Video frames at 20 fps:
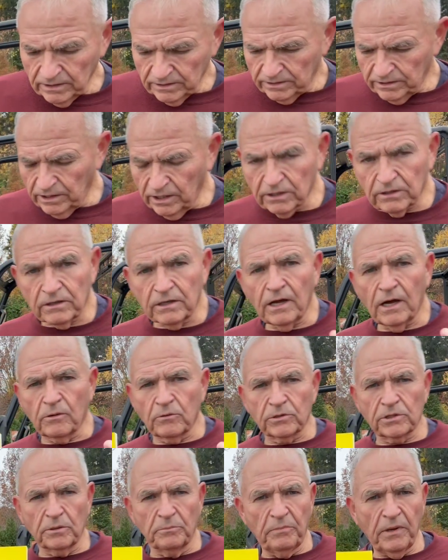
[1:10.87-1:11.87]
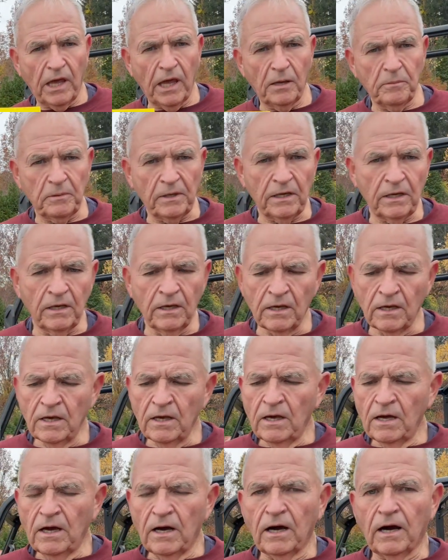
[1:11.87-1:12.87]
The internet was a baby.
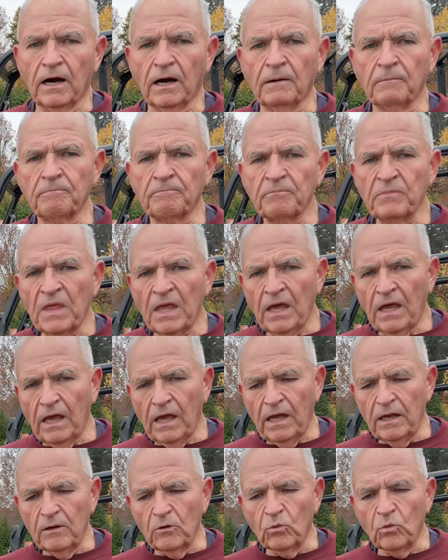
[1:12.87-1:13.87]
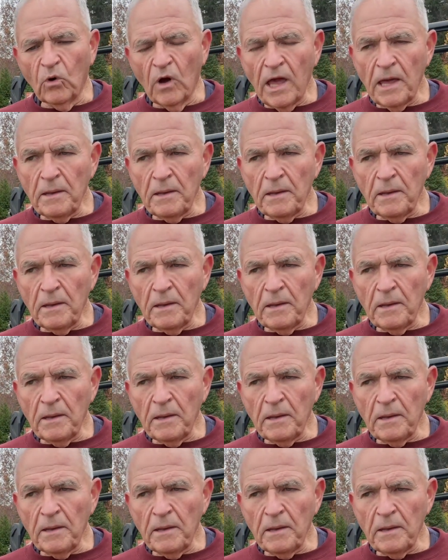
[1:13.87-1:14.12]
Way